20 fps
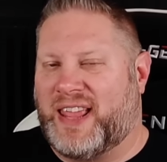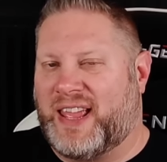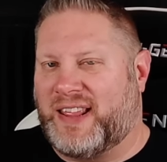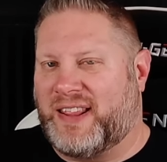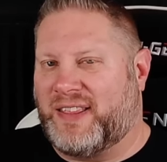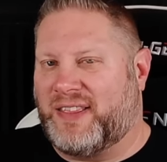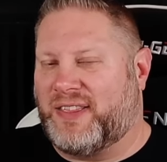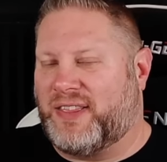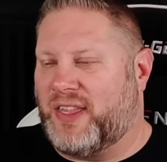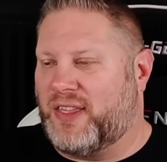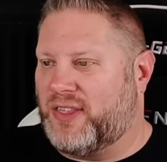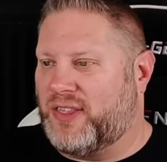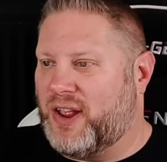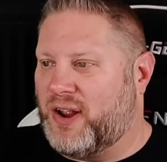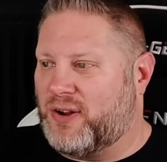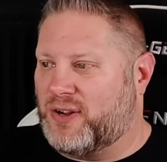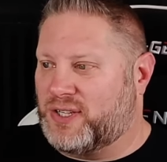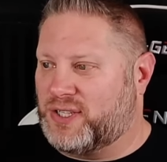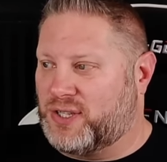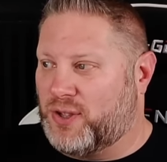Like,
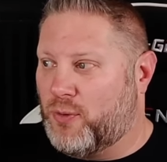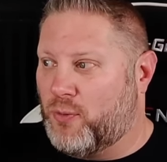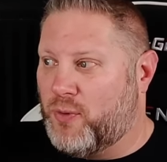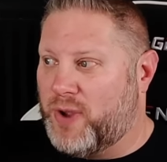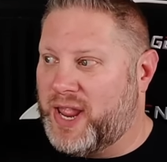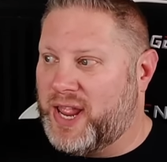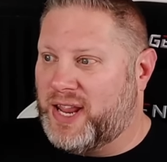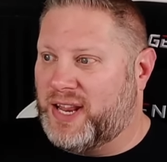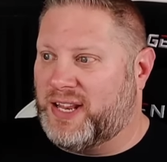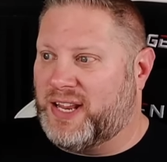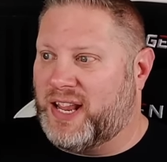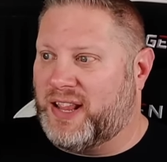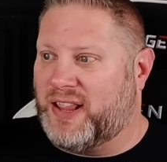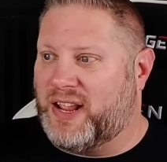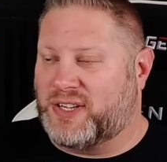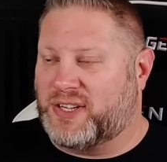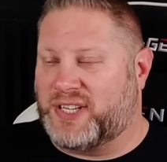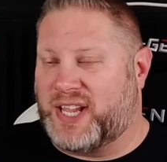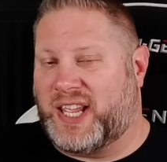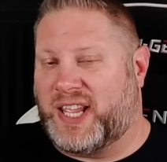there's the wind
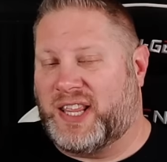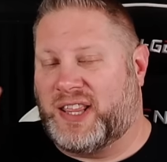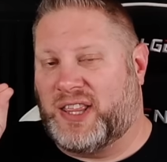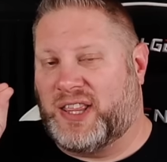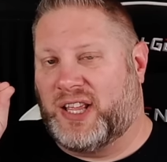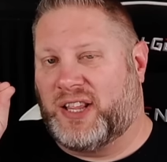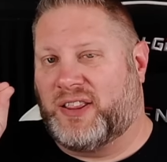and there's, like,